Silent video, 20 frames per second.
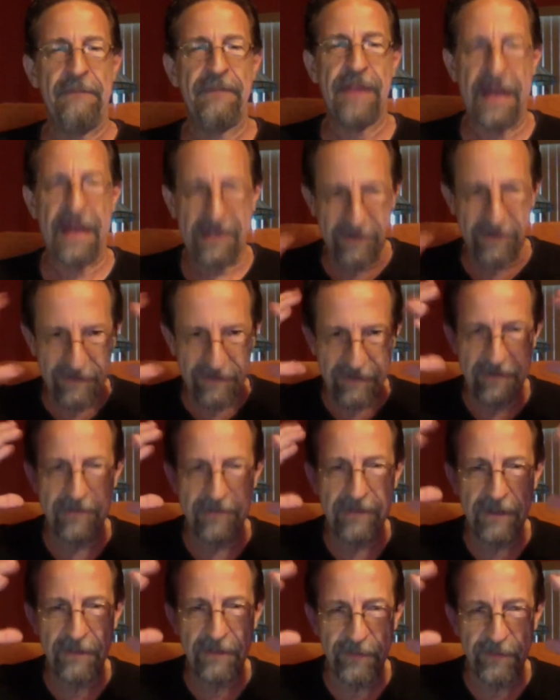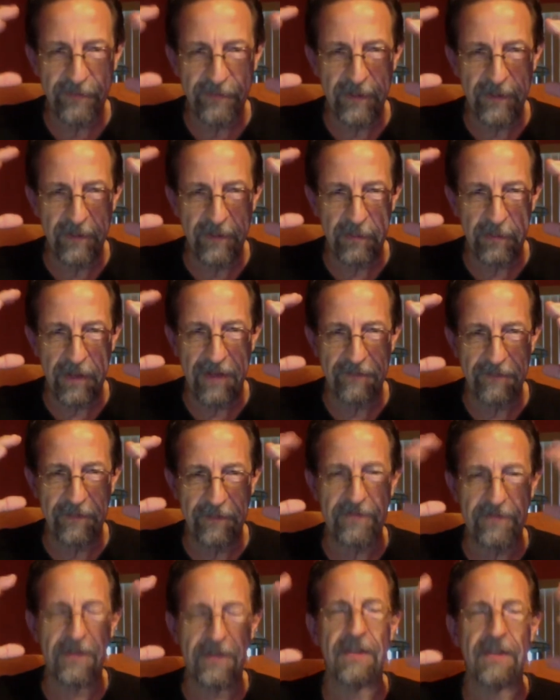That's the self-fulfilling
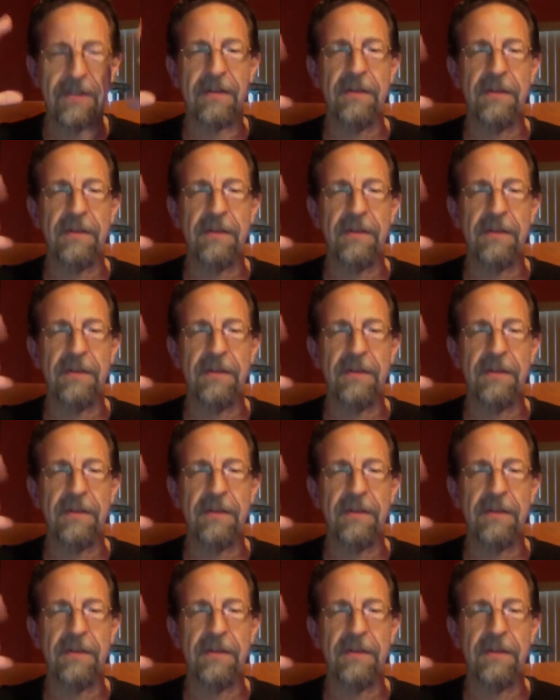prophecy that